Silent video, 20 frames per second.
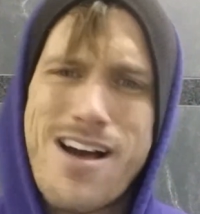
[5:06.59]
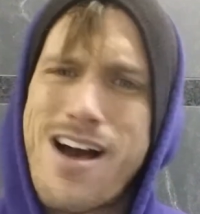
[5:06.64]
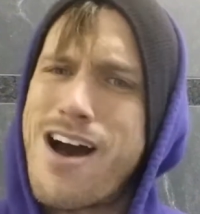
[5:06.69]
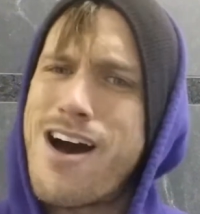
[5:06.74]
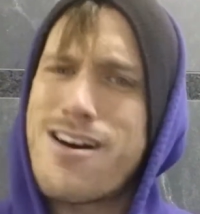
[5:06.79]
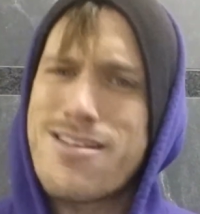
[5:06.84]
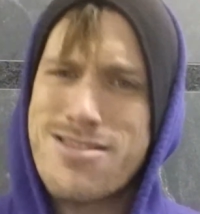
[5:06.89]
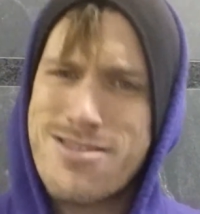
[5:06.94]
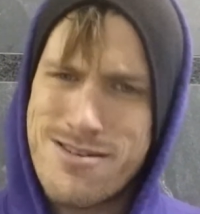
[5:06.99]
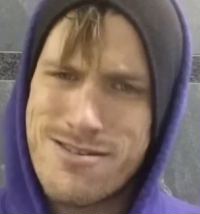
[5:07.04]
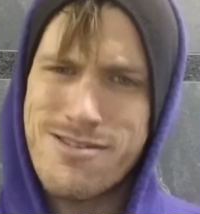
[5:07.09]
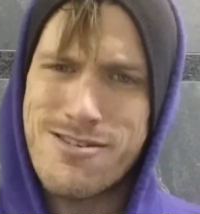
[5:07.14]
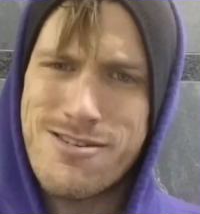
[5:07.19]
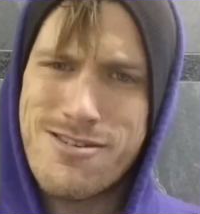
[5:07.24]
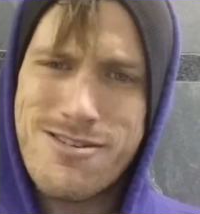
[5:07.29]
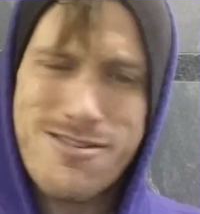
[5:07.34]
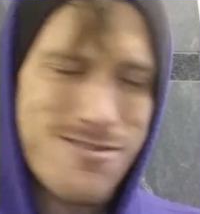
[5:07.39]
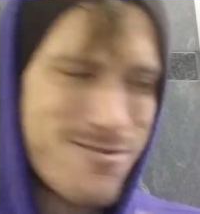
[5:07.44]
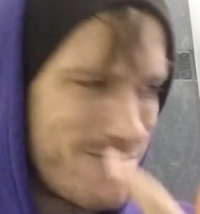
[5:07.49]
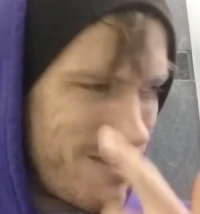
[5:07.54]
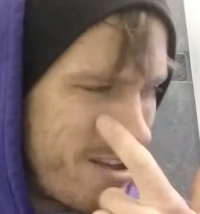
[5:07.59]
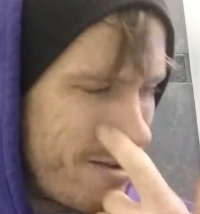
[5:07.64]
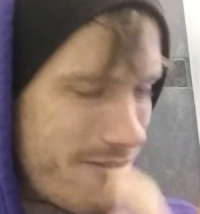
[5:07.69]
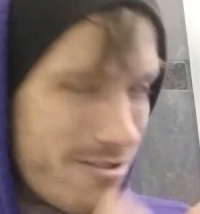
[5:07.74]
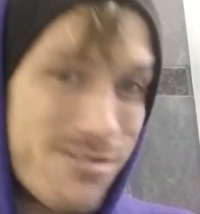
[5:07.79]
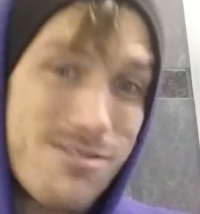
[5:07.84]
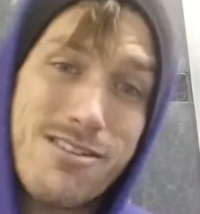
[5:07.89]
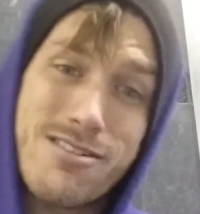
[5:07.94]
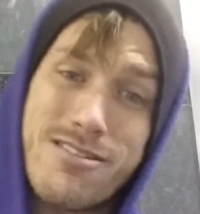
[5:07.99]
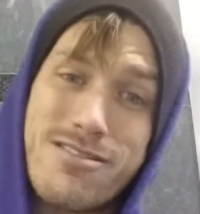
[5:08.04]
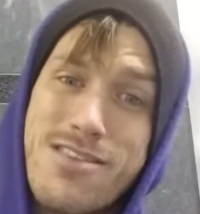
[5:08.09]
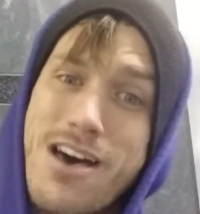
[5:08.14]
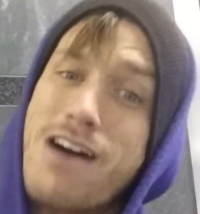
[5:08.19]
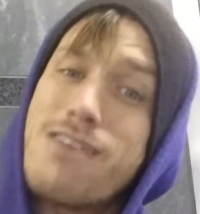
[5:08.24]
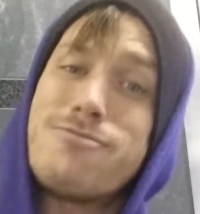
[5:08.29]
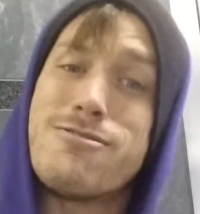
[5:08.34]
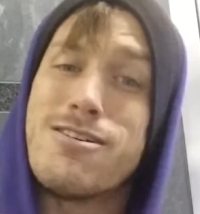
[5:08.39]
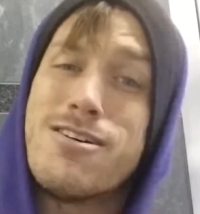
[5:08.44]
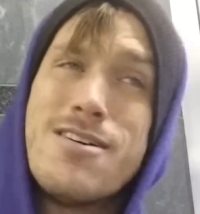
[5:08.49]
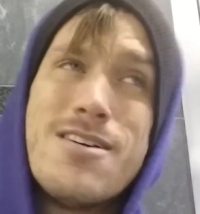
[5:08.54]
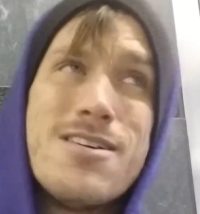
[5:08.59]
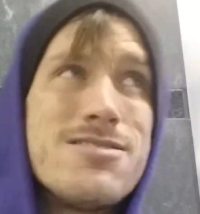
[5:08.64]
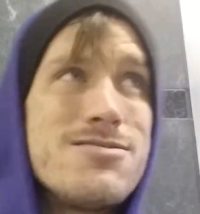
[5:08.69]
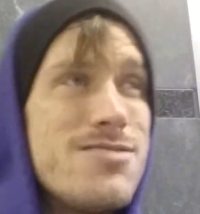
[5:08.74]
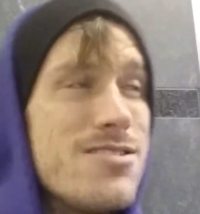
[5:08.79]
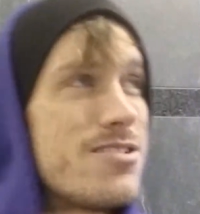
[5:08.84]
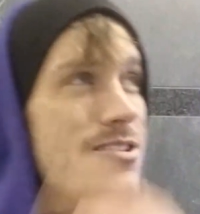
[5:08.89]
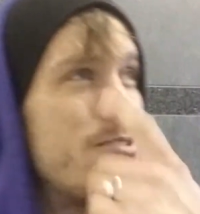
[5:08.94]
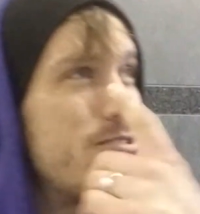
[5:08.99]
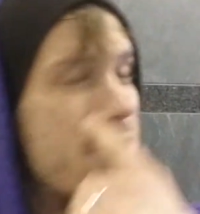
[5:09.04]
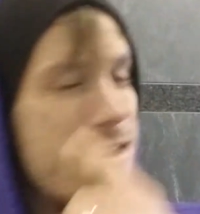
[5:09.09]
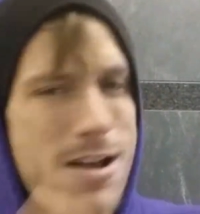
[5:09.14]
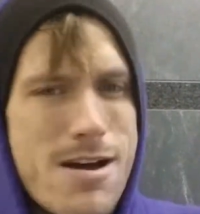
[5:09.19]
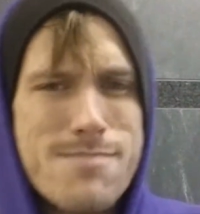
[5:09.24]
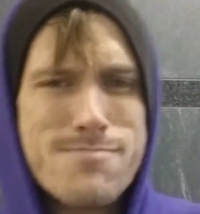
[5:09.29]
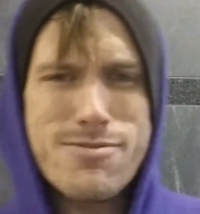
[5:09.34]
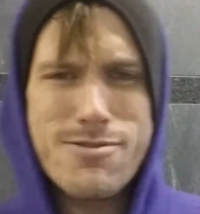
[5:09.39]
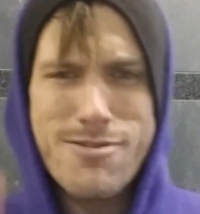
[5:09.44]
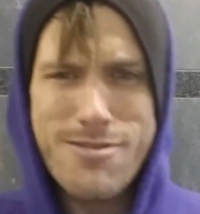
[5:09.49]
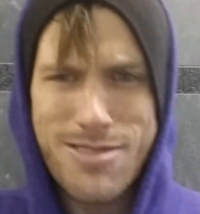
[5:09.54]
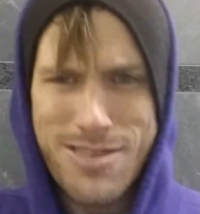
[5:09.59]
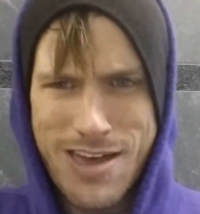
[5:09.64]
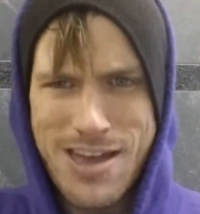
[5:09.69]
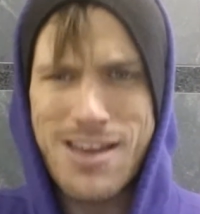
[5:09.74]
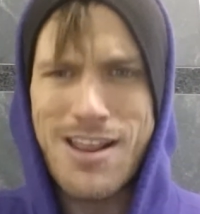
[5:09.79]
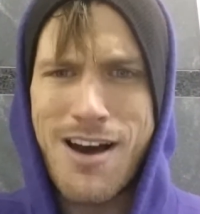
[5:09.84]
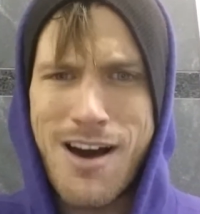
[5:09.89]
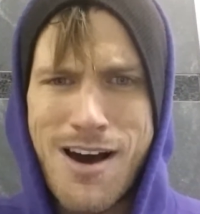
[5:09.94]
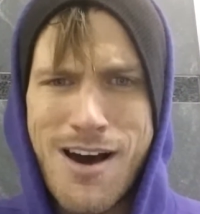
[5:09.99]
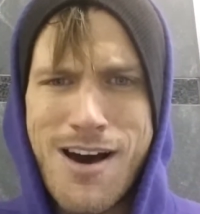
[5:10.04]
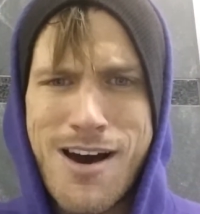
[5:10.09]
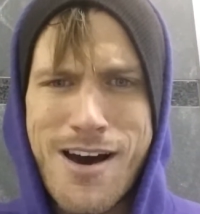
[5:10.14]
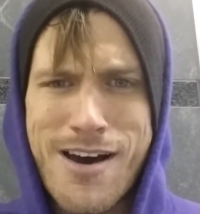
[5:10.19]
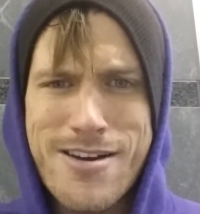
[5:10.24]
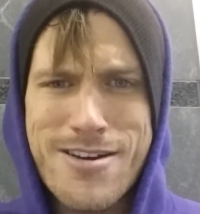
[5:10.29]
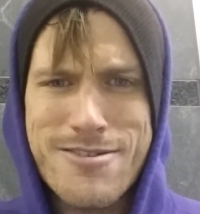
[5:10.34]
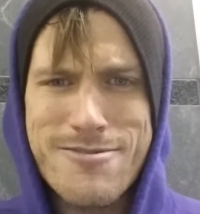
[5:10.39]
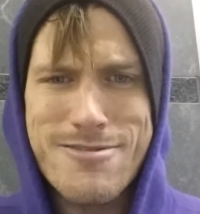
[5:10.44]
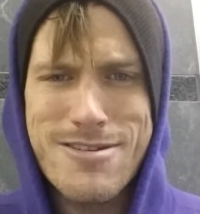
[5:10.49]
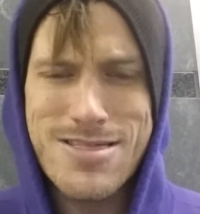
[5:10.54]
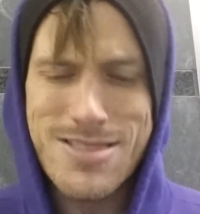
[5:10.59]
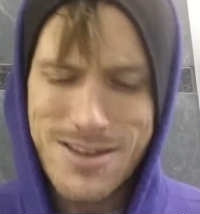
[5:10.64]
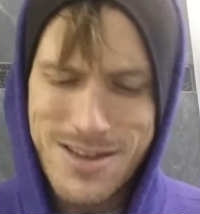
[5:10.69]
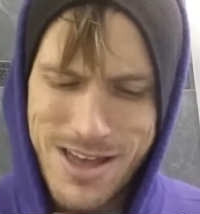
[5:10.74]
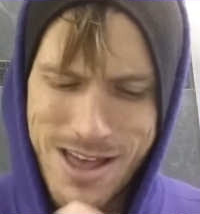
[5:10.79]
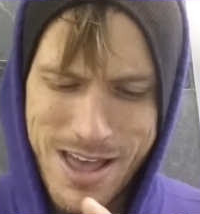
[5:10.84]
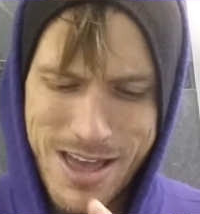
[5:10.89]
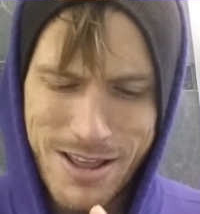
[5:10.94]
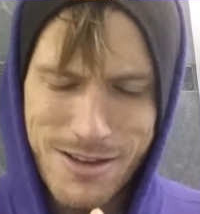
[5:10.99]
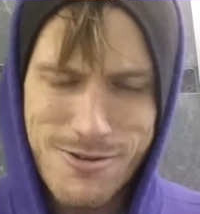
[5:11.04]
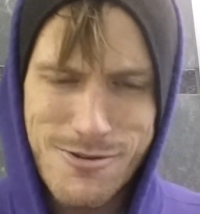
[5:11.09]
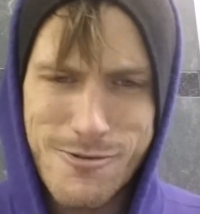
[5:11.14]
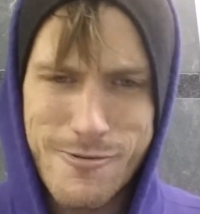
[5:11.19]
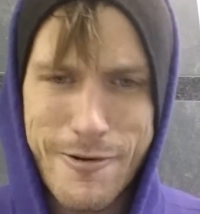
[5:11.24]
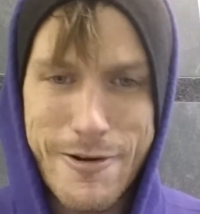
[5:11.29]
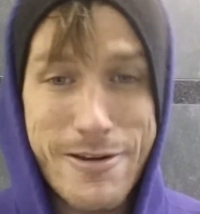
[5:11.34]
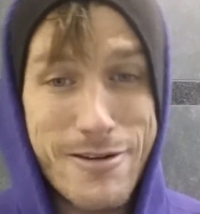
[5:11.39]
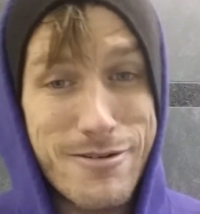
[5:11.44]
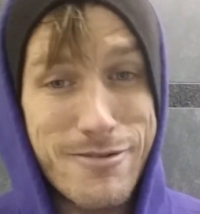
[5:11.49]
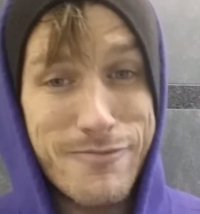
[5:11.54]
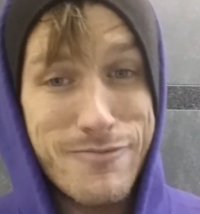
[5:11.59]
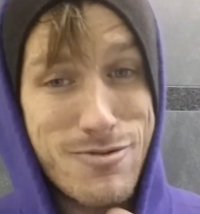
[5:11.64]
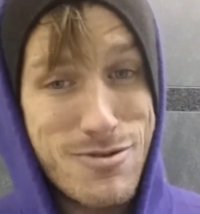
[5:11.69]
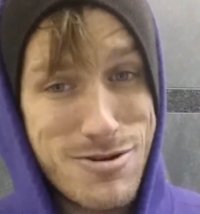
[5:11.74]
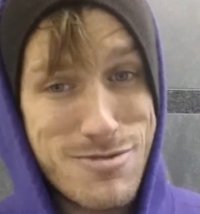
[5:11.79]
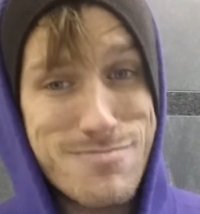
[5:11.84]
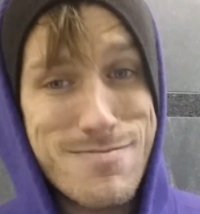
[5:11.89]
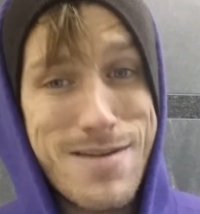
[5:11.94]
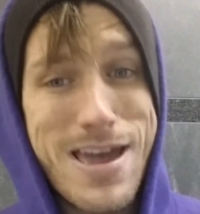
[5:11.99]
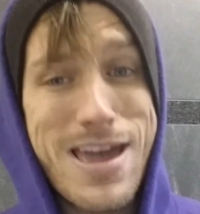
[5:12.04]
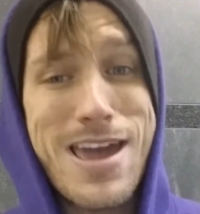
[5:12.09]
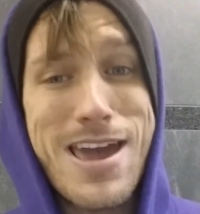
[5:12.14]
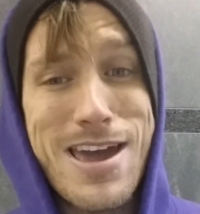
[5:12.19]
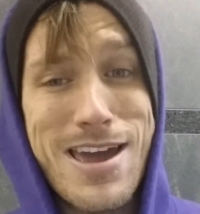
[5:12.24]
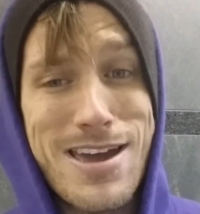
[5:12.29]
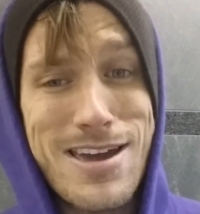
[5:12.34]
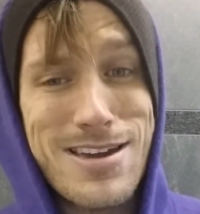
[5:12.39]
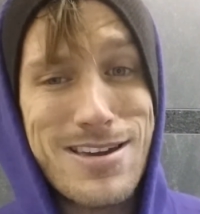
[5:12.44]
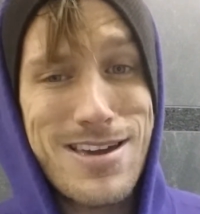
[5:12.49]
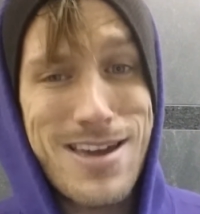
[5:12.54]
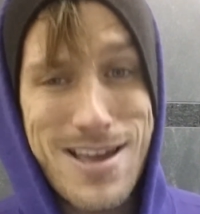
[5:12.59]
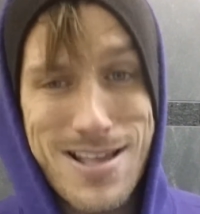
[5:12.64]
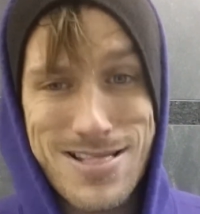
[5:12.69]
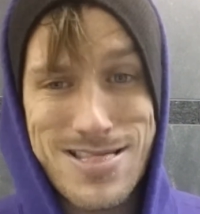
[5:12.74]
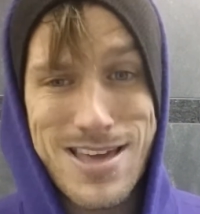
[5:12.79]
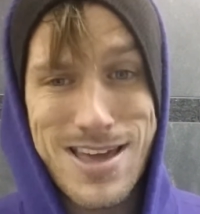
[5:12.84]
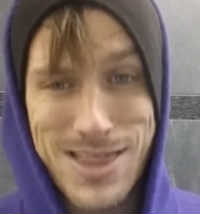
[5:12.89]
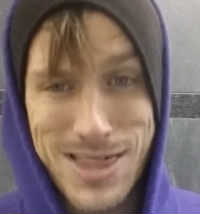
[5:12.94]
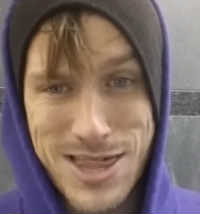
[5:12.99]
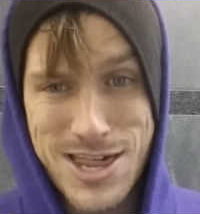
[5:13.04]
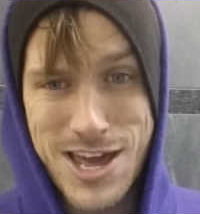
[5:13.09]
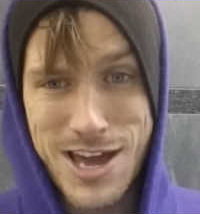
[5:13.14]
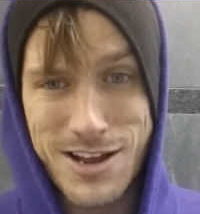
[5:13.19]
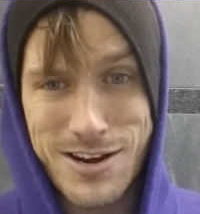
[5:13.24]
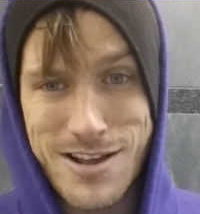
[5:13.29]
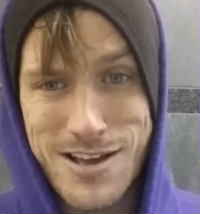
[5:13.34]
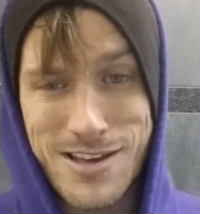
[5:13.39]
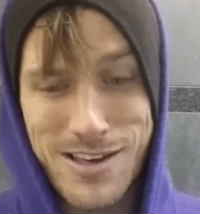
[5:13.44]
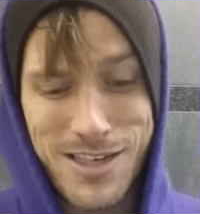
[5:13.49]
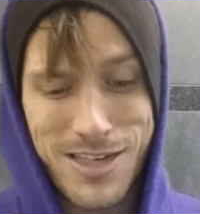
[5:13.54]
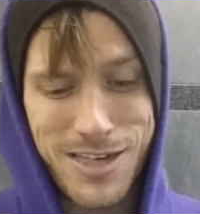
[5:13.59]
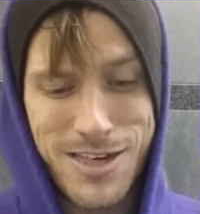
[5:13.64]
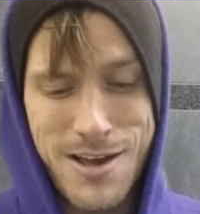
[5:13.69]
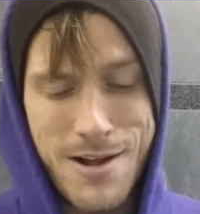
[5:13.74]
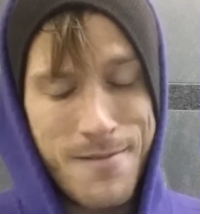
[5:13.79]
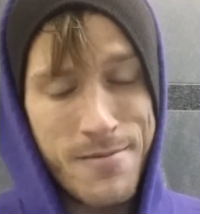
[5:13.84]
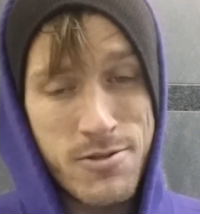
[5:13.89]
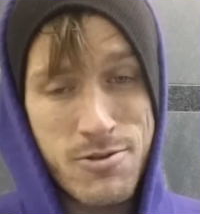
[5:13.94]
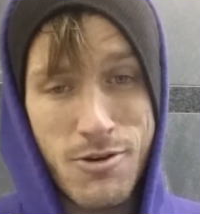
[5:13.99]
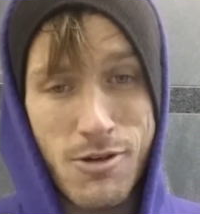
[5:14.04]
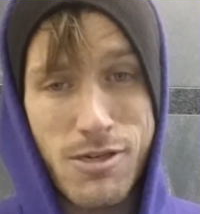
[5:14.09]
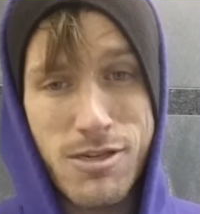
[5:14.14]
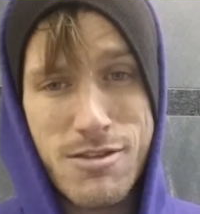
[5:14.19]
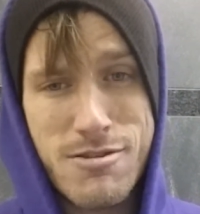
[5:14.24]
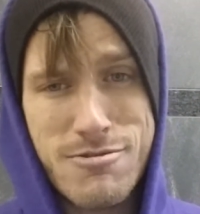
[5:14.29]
odds are the numbers get higher in the category of you may get that sickness. So